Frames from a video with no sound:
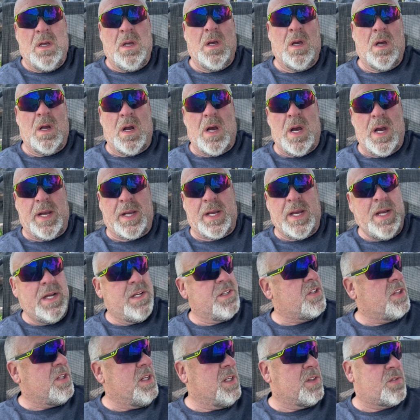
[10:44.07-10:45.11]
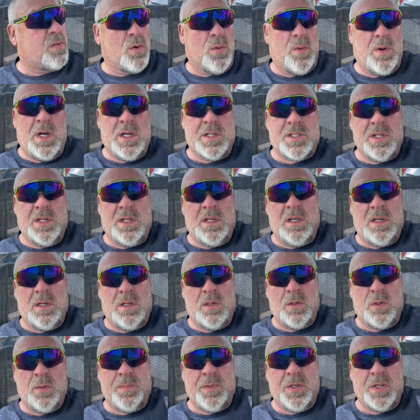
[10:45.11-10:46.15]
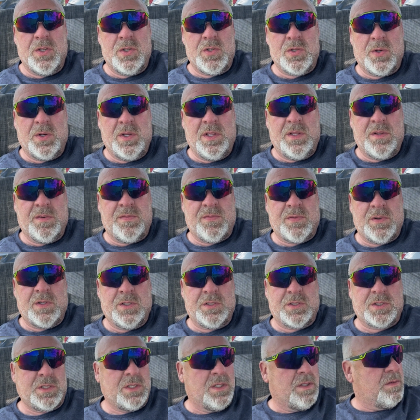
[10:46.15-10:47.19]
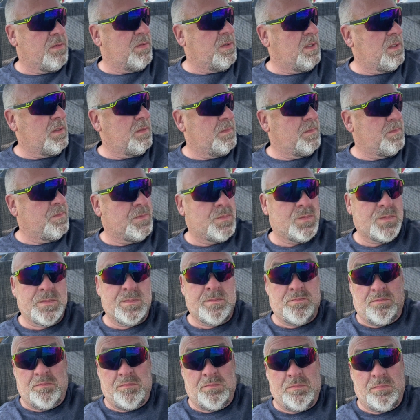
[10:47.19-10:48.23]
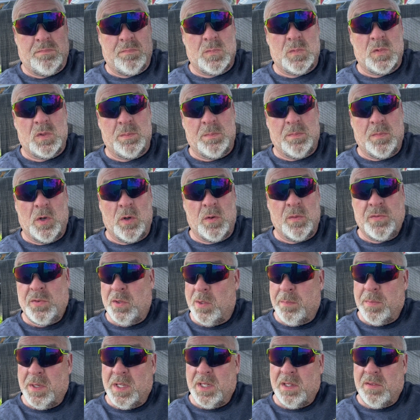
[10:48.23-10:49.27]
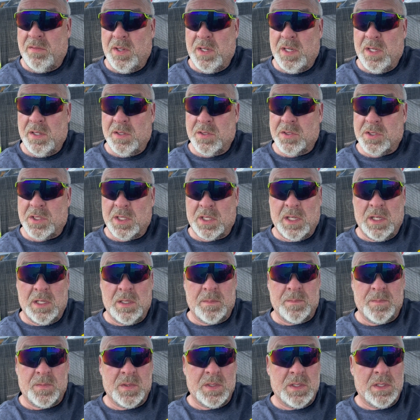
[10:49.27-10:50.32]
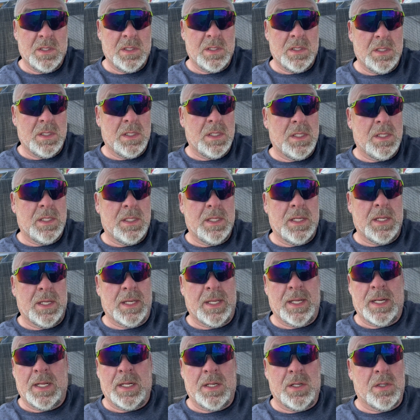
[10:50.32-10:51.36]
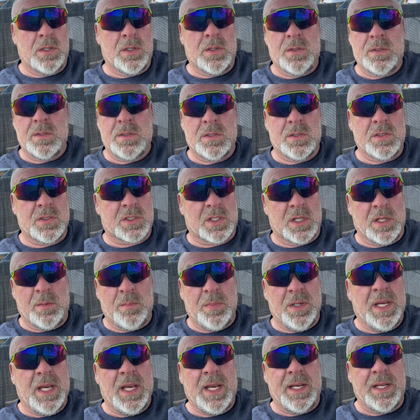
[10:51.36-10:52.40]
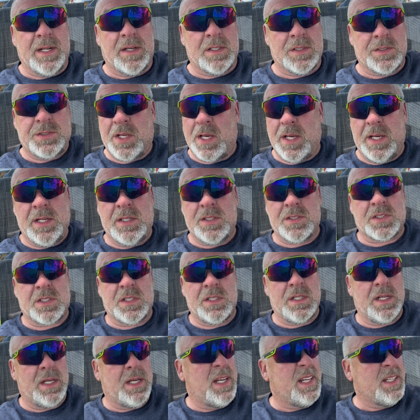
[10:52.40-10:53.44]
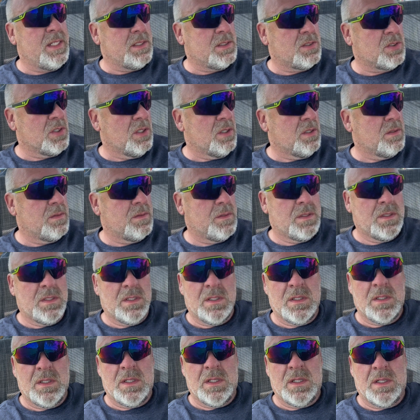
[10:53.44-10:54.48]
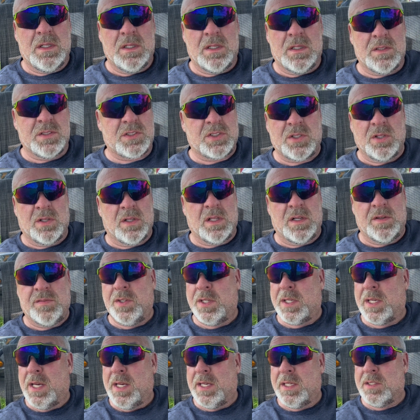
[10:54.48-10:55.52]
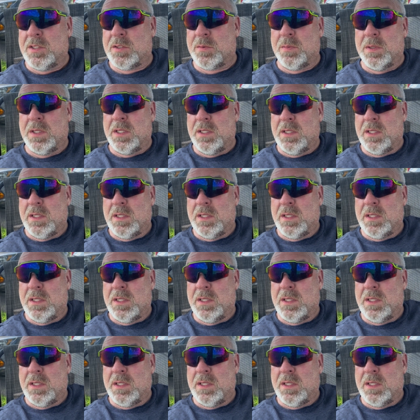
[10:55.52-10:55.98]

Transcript: All right, guys, thanks for watching. Hope you enjoyed the first of hopefully many videos to come. And I know there's going to be haters. Haters going to hate, so I still love you guys, but